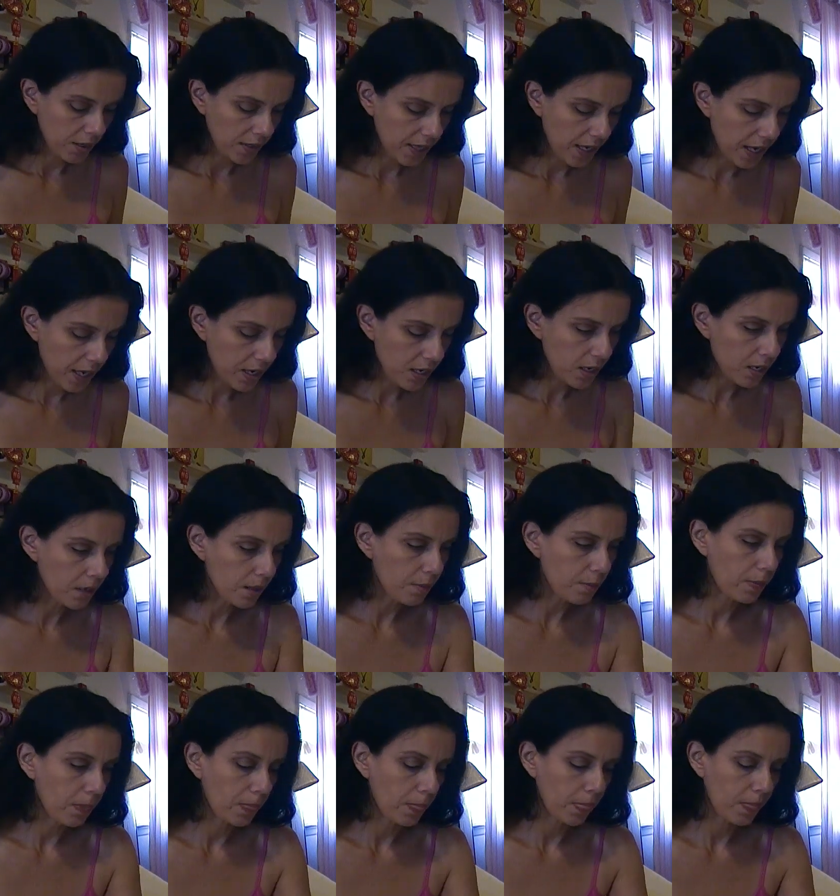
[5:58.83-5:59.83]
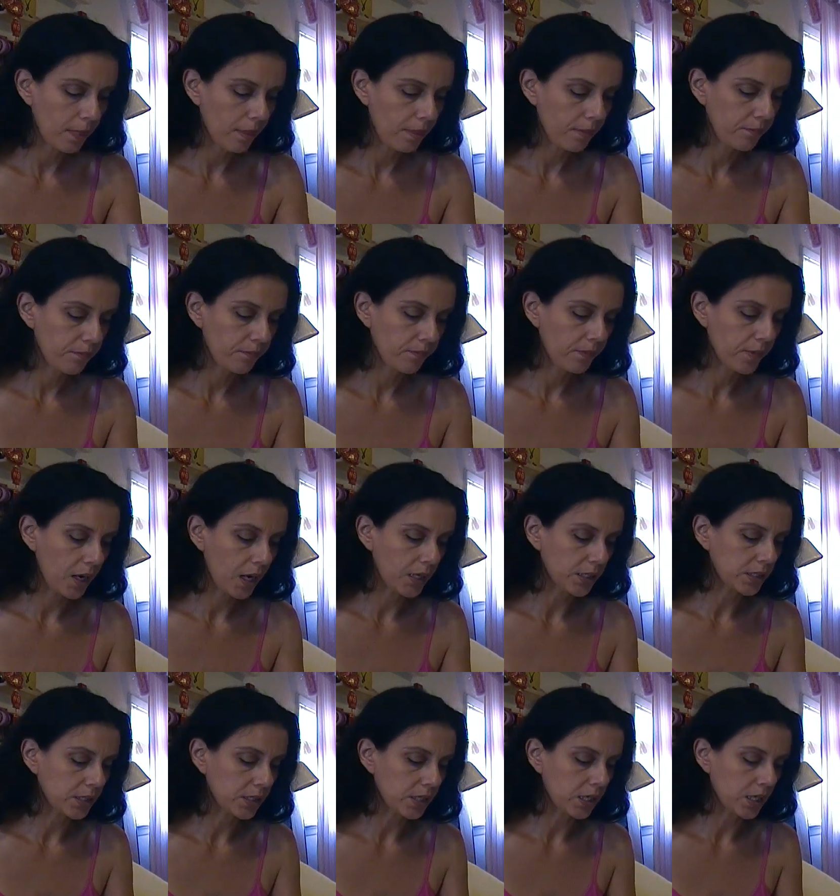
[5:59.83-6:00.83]
Then
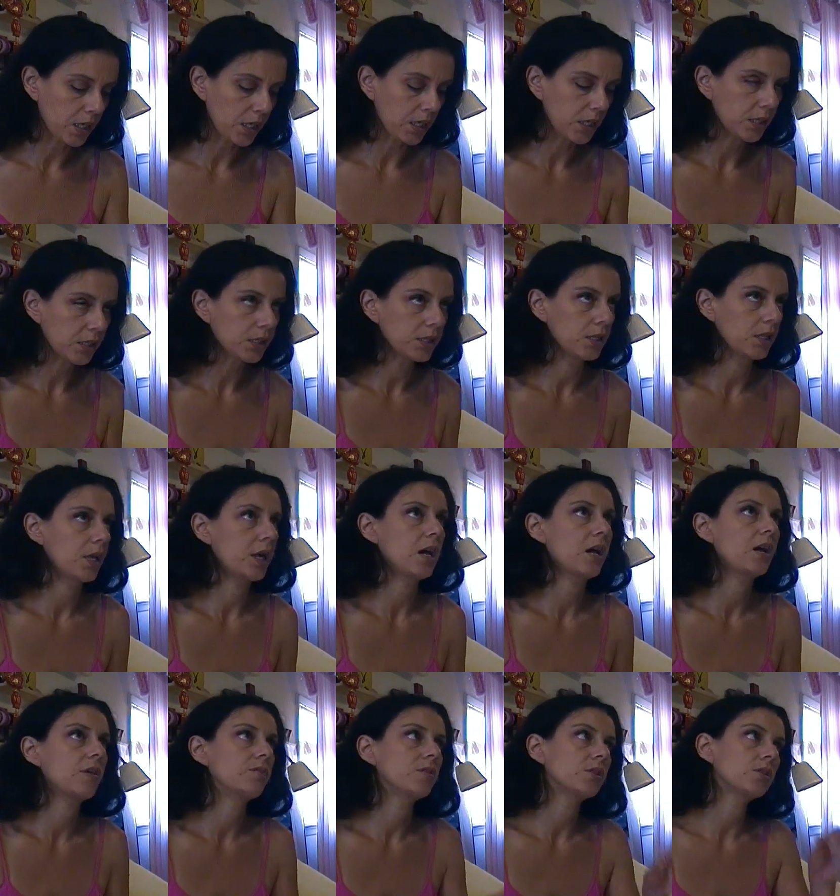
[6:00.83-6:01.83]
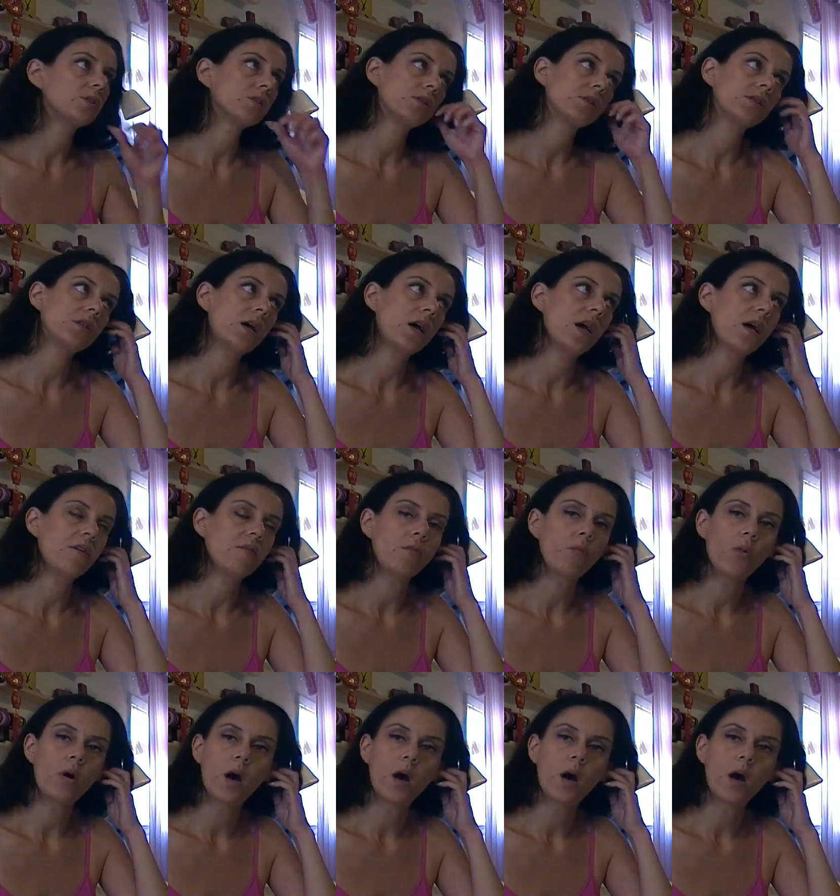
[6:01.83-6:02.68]
I see these and I have this, I have